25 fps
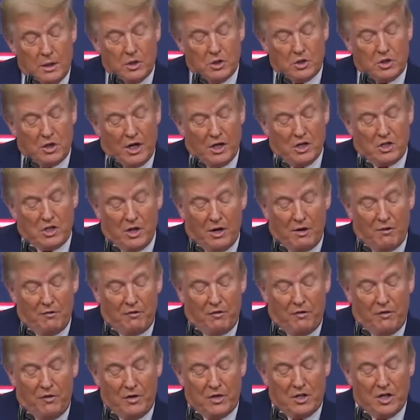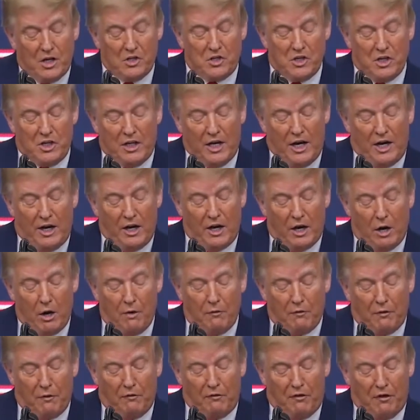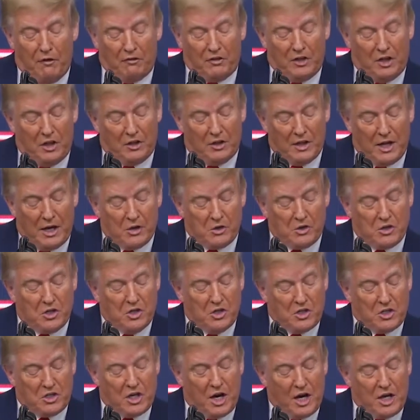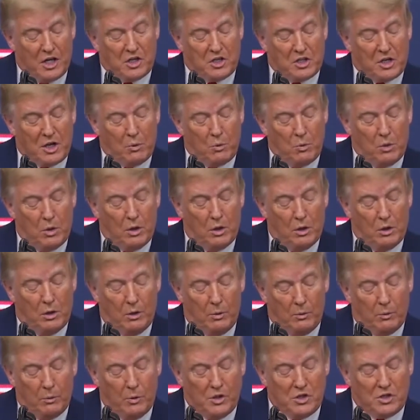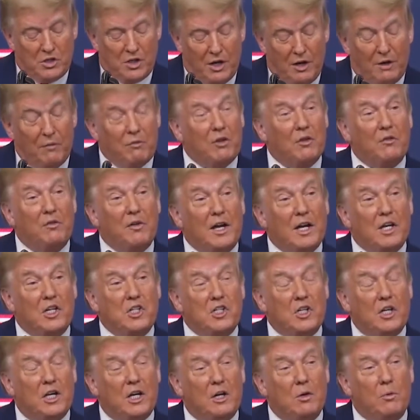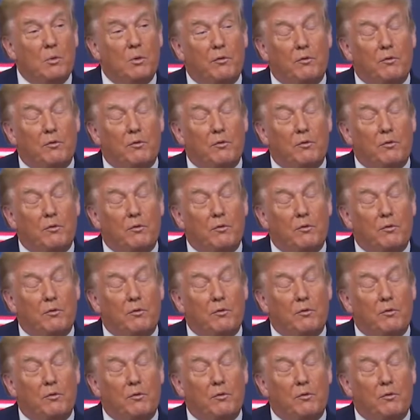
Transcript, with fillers: States have designated over 50,000 sites that will receive the vaccine.